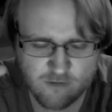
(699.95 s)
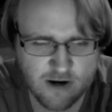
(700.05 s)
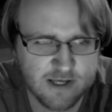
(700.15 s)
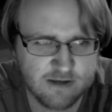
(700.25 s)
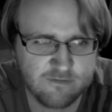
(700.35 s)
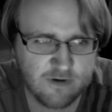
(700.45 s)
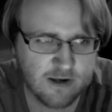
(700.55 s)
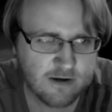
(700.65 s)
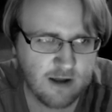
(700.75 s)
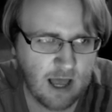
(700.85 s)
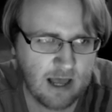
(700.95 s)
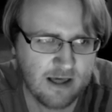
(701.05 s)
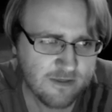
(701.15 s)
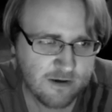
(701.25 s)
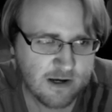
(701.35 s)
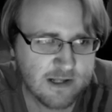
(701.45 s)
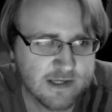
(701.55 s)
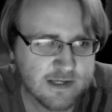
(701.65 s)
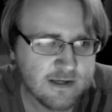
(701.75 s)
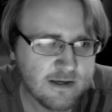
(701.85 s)
crazy fucking high
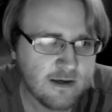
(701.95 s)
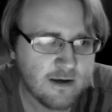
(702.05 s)
thoughts,